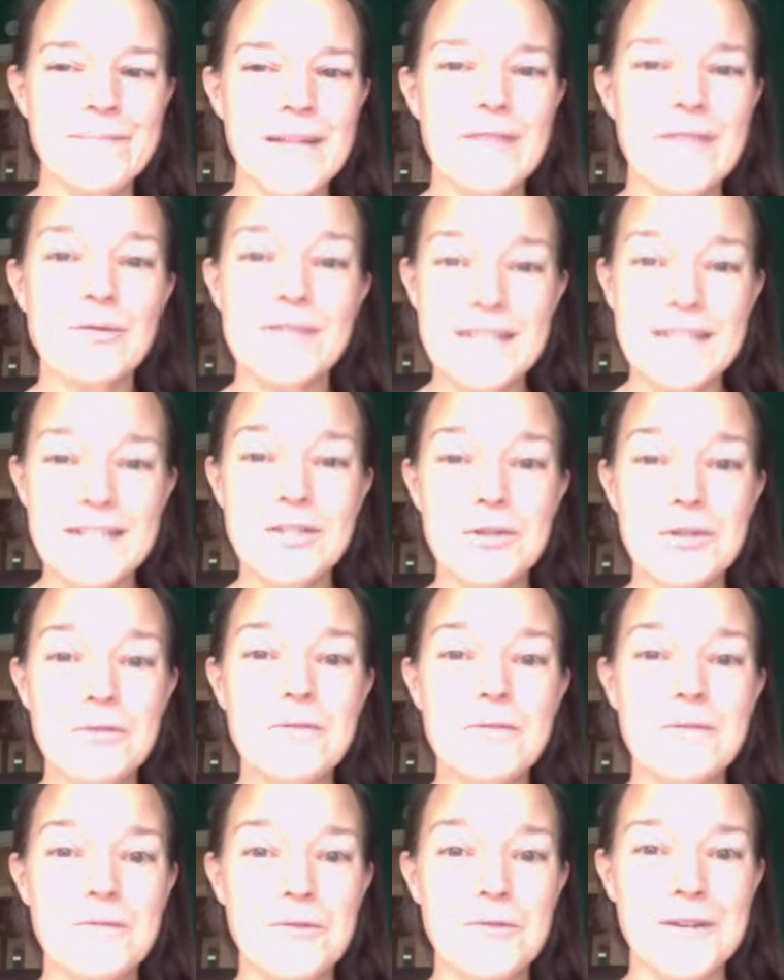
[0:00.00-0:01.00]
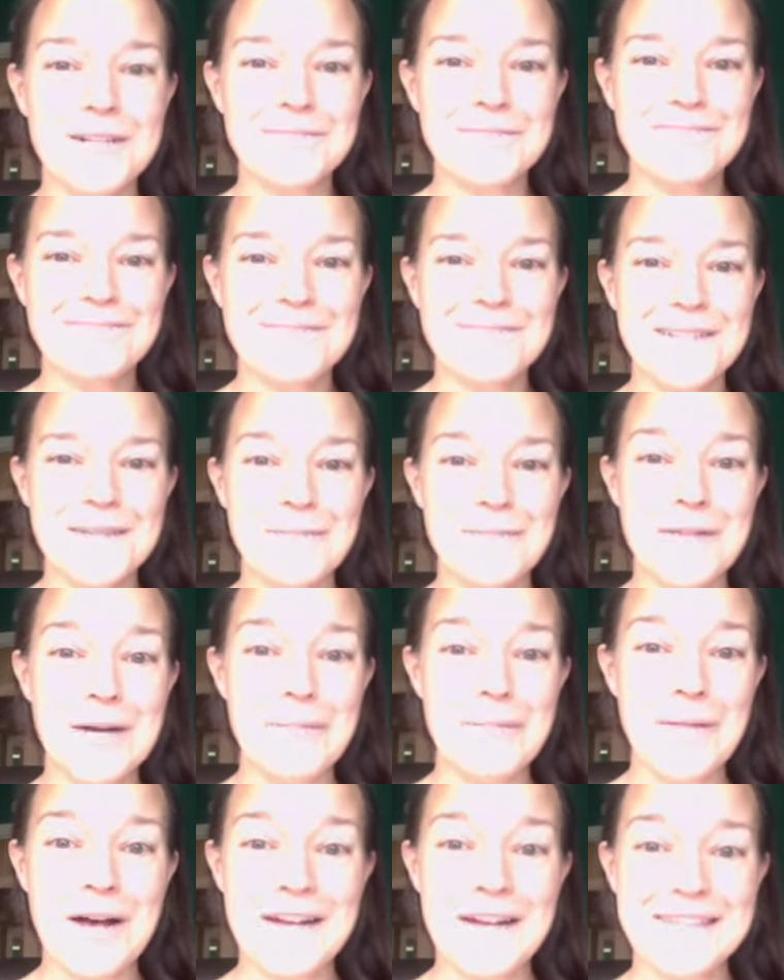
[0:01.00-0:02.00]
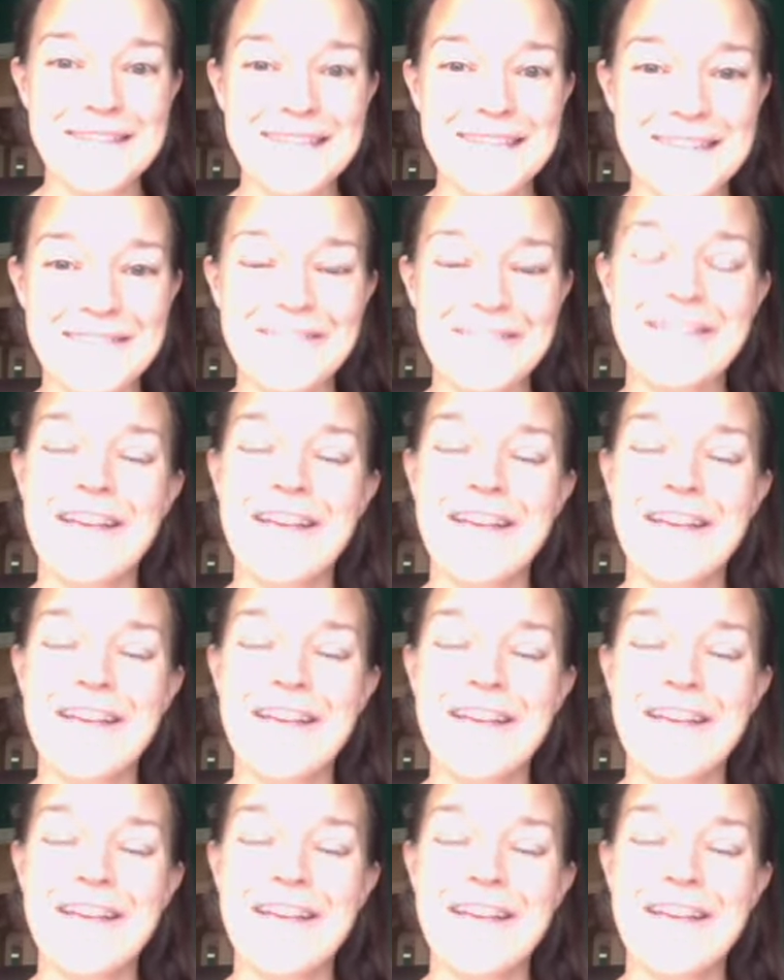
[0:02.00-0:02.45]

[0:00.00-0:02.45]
We'll say two to four because I'm not positive.